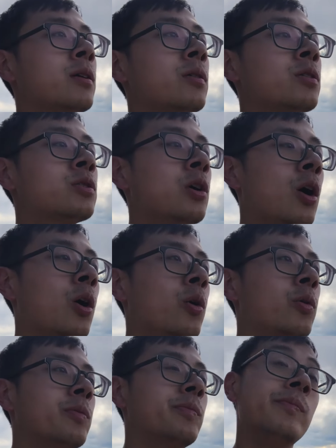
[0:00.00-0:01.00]

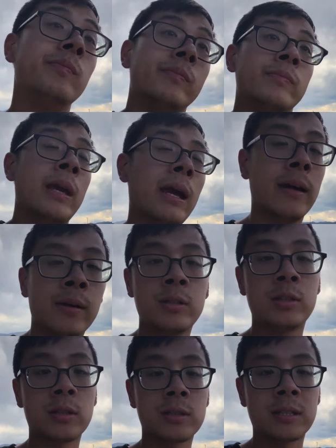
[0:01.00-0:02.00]
So yeah, it's
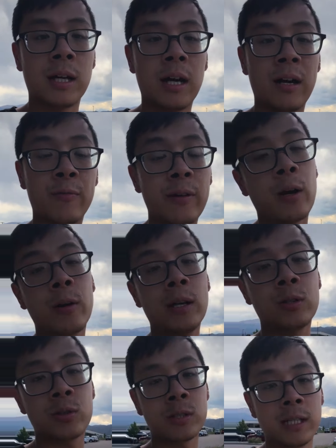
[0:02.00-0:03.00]
just very
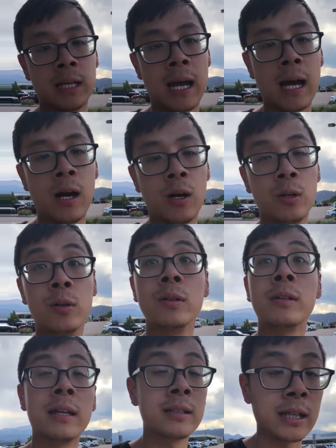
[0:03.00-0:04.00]
interesting how
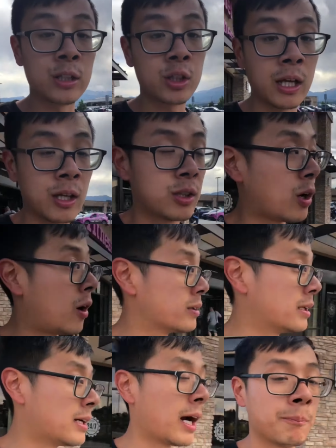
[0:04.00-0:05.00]
things can change on
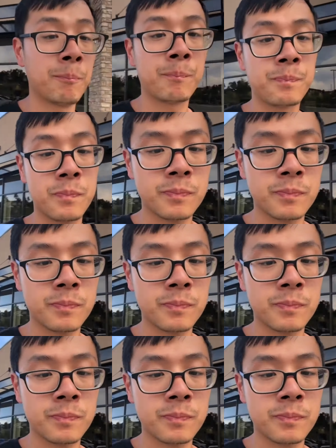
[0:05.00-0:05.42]
a dime.